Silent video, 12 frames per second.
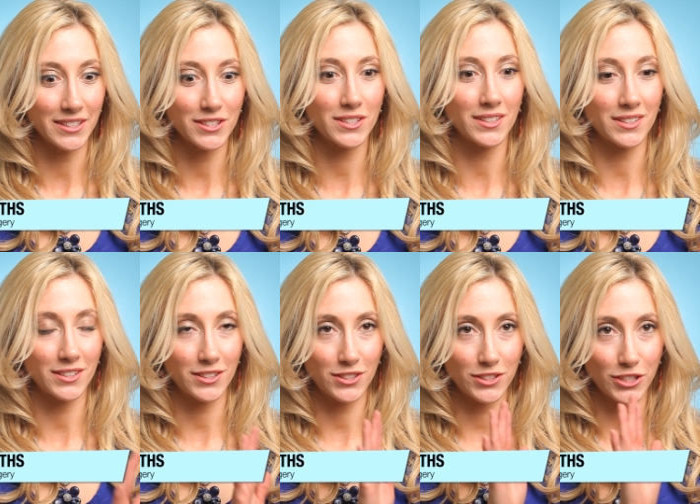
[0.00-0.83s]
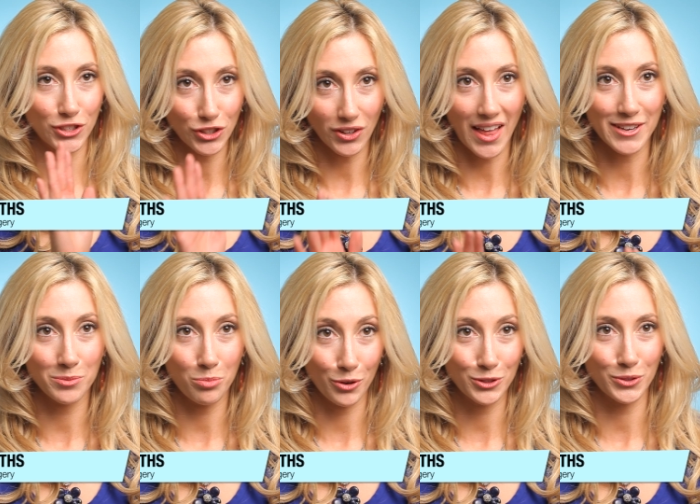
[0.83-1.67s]
this
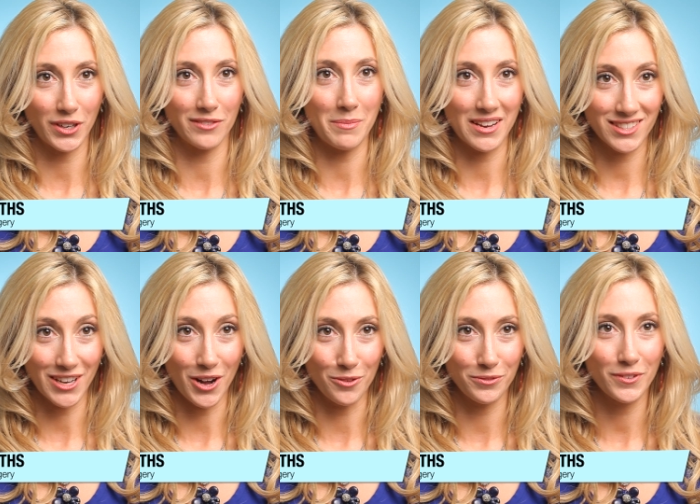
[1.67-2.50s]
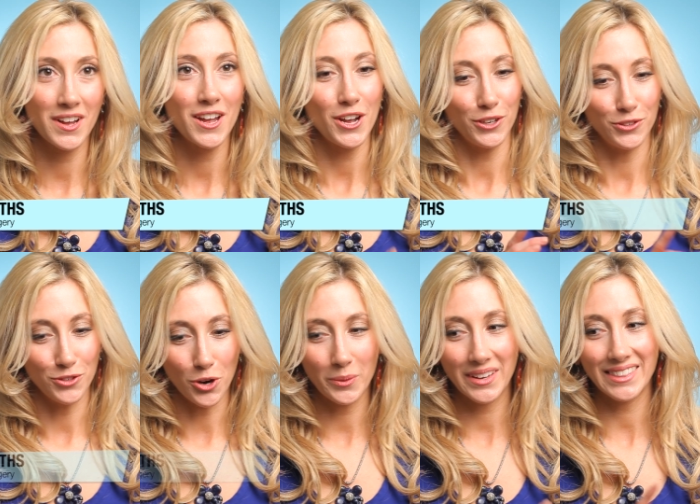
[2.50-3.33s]
digitalized portrait of myself,
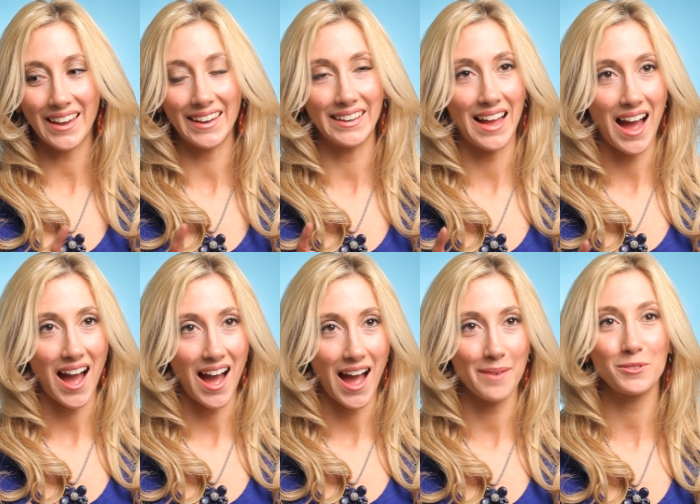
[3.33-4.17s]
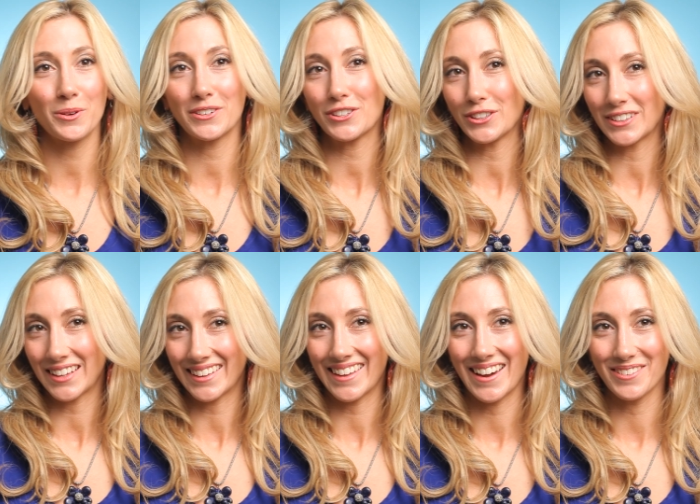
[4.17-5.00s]
knowing that I'm going to look
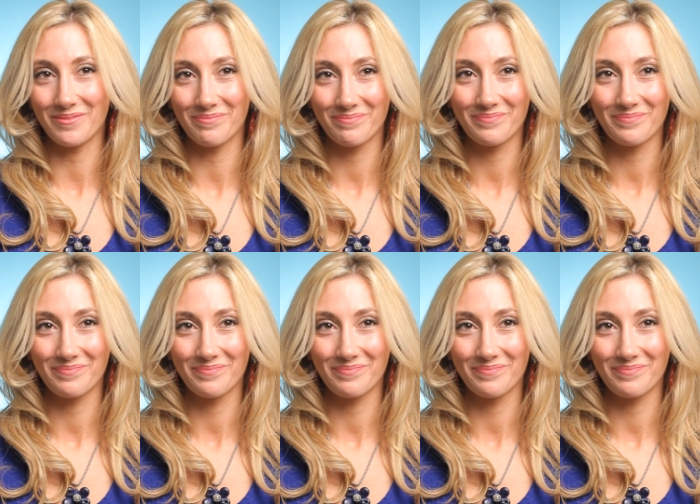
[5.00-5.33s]
like that.